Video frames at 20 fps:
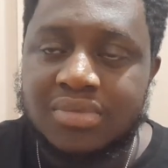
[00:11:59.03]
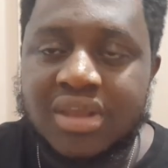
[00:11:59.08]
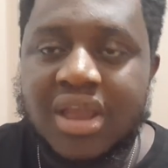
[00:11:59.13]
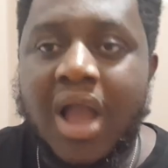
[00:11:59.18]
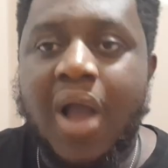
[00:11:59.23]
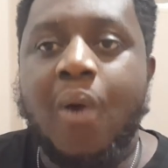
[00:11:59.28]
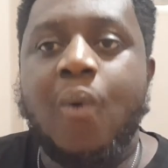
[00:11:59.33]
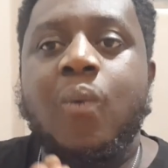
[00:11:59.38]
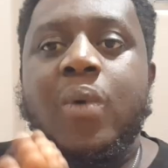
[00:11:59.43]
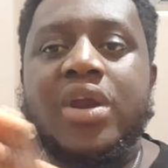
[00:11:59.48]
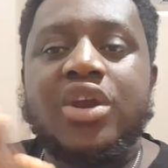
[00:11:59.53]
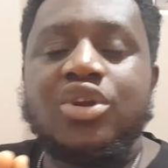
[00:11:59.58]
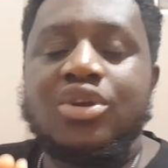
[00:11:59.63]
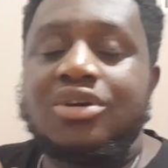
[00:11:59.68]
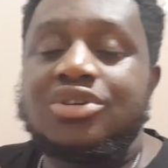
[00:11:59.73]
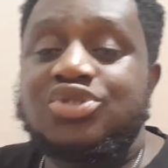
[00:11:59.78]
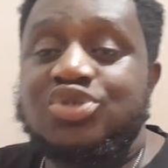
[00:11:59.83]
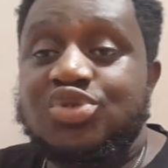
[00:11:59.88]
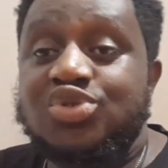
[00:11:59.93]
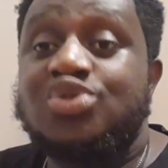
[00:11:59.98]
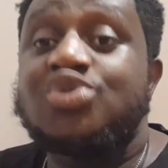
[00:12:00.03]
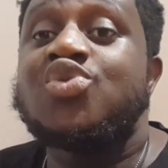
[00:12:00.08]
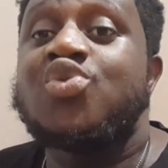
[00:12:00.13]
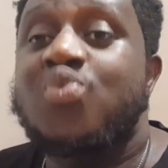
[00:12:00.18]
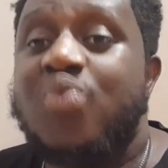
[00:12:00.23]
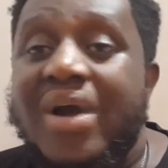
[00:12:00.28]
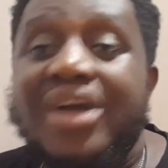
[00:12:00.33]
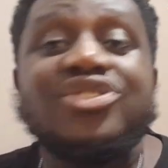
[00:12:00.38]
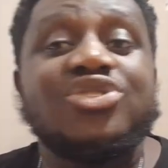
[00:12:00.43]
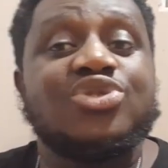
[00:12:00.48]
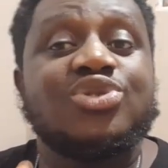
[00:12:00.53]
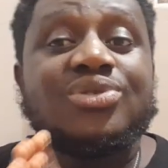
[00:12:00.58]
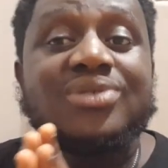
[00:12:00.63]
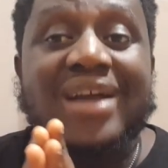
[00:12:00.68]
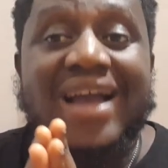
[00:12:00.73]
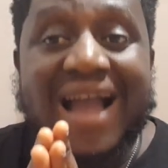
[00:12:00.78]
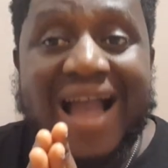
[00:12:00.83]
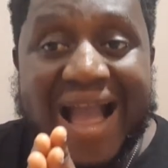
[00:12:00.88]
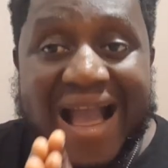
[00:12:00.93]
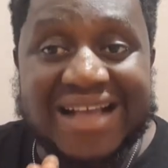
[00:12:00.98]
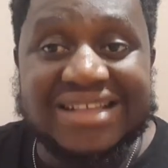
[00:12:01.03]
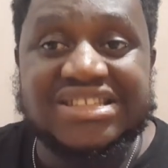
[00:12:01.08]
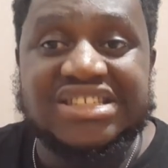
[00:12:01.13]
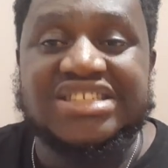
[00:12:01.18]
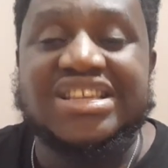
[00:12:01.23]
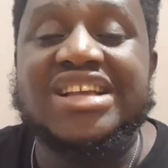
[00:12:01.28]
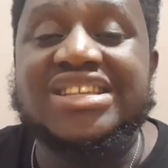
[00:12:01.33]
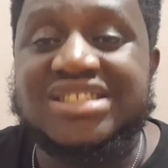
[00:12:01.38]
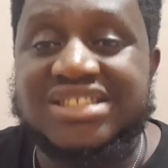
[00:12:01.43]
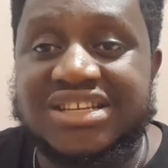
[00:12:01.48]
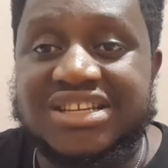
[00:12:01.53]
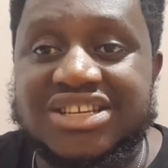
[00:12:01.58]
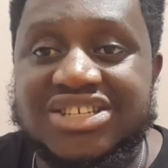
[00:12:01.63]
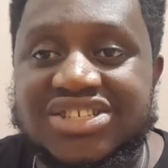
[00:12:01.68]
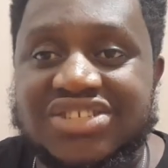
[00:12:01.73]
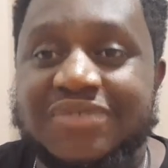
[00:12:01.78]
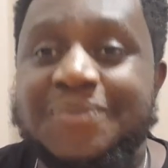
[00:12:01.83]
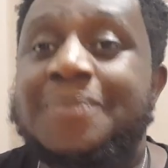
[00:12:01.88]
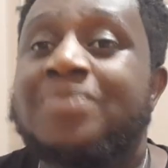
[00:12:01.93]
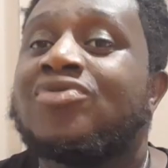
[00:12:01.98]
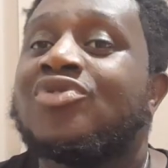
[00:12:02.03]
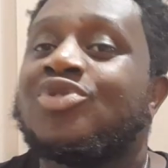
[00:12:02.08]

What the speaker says: and when not to cook, when to access the kitchen.